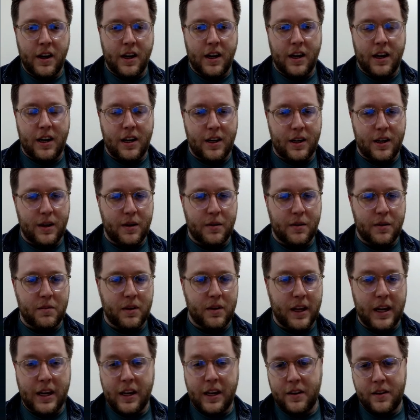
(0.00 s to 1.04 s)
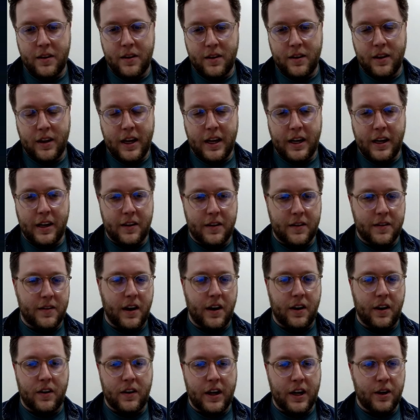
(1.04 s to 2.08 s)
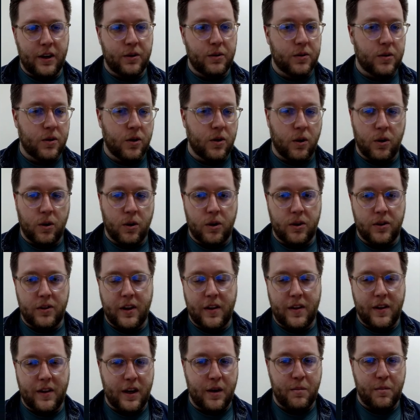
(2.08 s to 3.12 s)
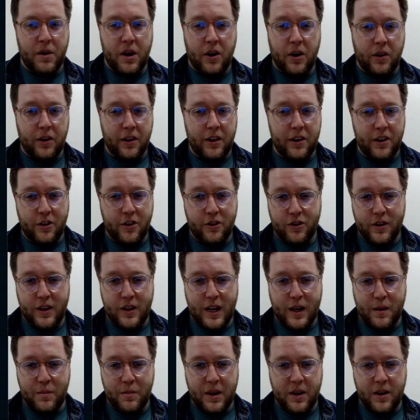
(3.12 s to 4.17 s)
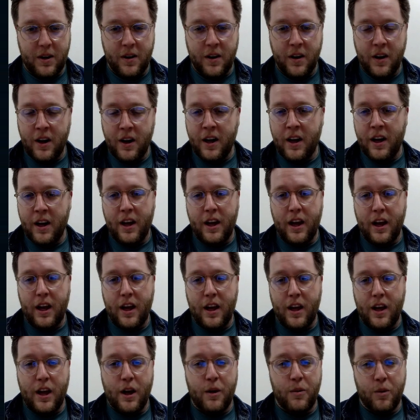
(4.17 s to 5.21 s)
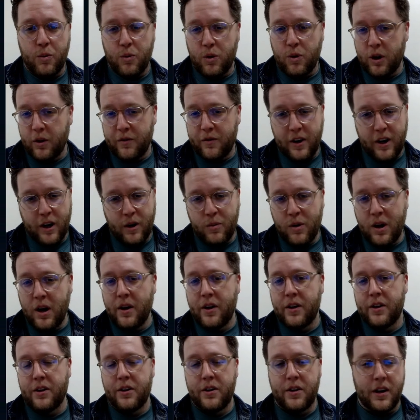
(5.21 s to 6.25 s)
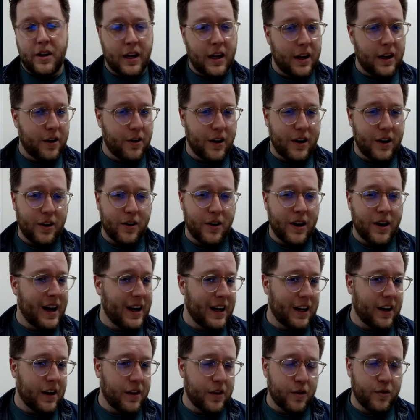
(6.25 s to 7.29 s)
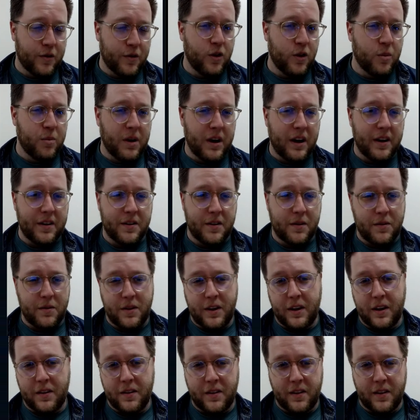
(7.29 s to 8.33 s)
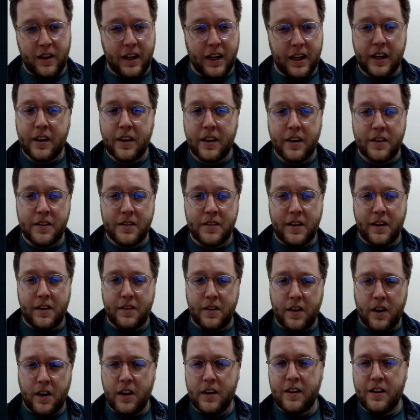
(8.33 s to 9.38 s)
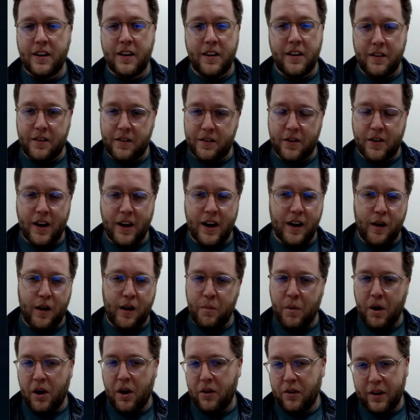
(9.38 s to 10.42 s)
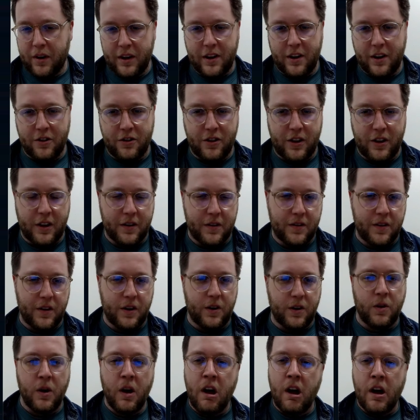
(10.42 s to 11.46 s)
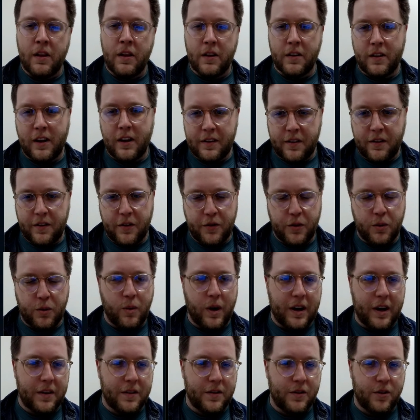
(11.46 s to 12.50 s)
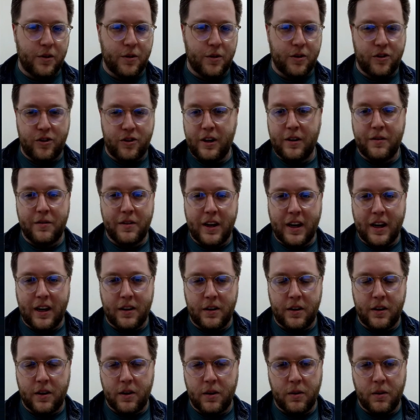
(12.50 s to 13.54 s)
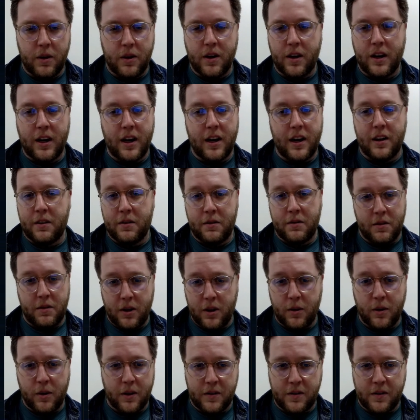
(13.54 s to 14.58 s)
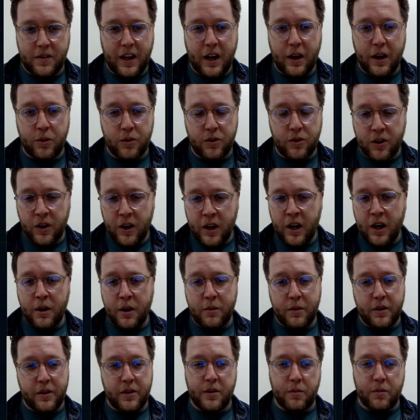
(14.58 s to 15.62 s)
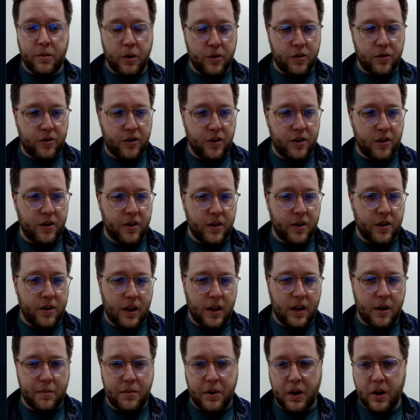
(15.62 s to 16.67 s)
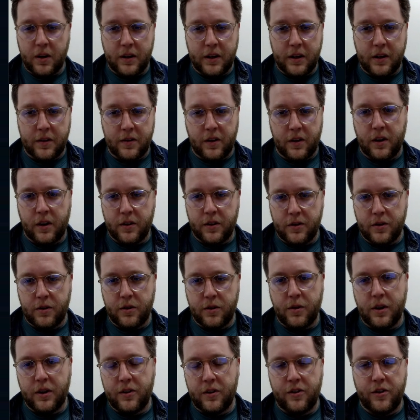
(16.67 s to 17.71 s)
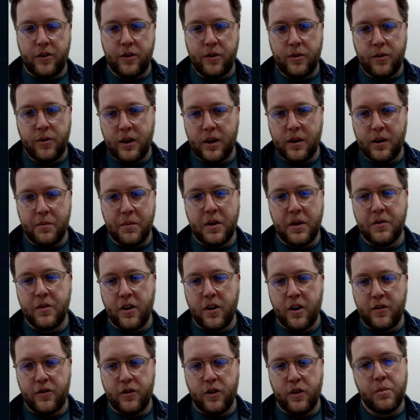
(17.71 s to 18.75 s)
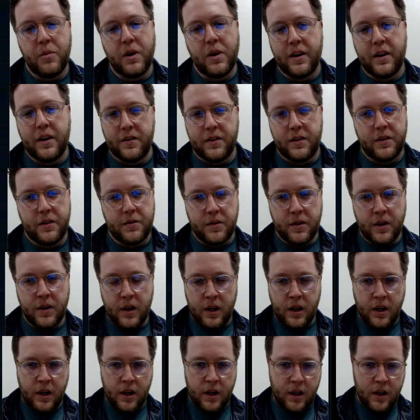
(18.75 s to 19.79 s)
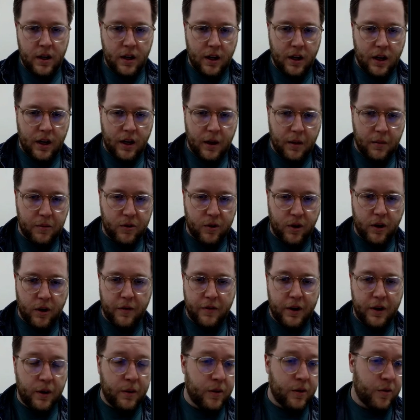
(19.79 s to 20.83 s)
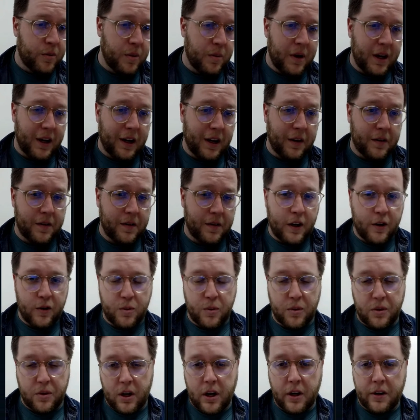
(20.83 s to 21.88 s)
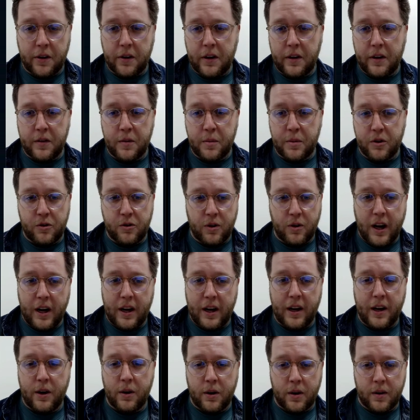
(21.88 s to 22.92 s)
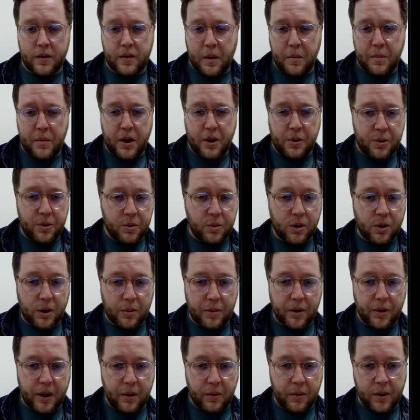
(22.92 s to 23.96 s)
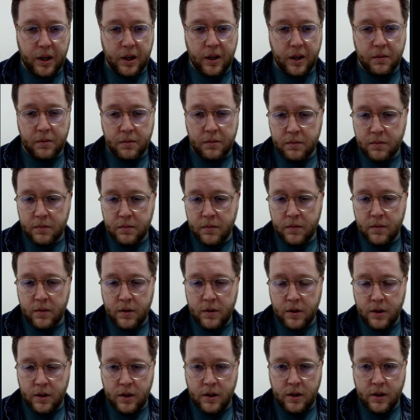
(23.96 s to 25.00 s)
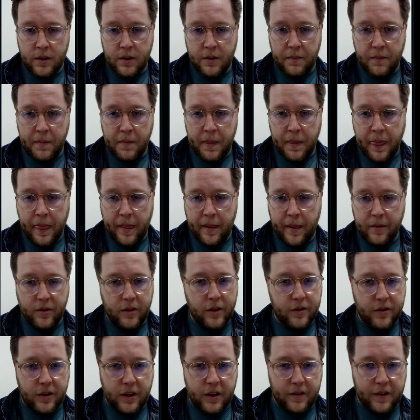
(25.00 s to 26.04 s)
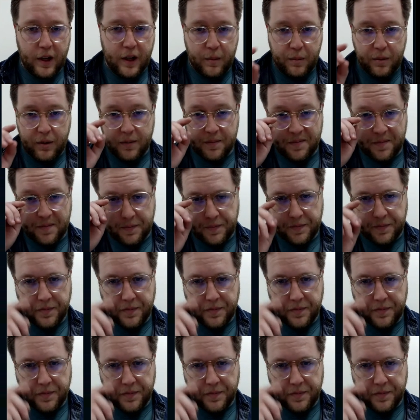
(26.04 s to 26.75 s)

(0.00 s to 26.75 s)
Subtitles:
let it settle out cold, and then bottle condition that beer. It would work very well. And you're adding other foam positive things like saison yeast. You're adding bottle conditioning. So there's lots of different ways to achieve that. A stout with the roasted barley is also going to be very foam positive. So I don't know if anyone's been making stouts with lager yeast, but try it out because I bet it would work pretty well. So there's an example.